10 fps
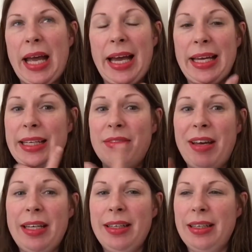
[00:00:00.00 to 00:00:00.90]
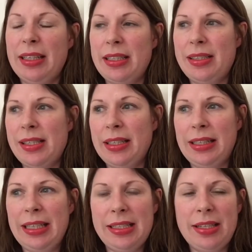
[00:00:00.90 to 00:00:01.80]
at an event and
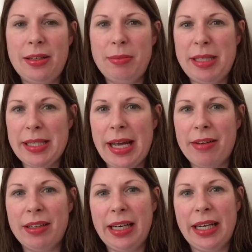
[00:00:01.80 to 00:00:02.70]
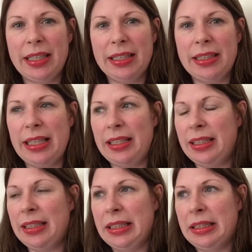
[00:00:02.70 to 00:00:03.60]
suddenly start miscarrying, and then
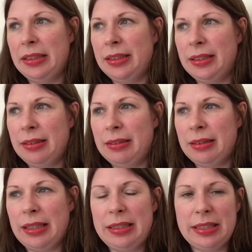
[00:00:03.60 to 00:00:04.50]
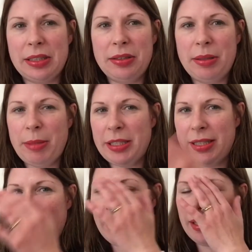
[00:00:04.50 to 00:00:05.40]
I just couldn't
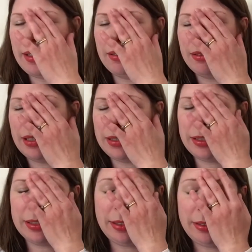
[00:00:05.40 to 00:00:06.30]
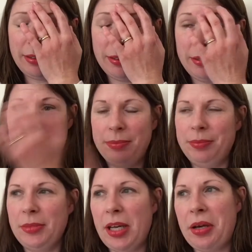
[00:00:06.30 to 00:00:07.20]
imagine it. Oh
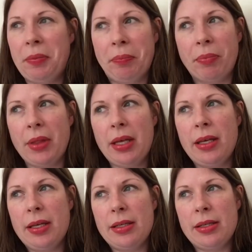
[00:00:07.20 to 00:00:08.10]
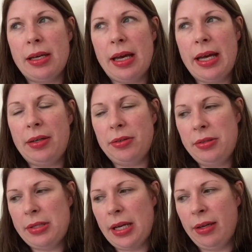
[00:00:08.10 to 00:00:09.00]
no. And
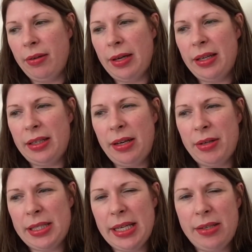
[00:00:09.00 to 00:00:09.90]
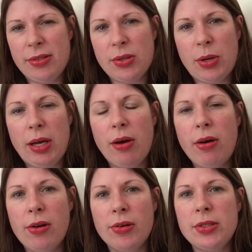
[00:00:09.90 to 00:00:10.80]
also, I know it sounds quite
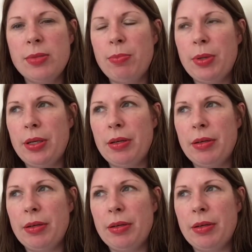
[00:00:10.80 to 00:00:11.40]
odd, but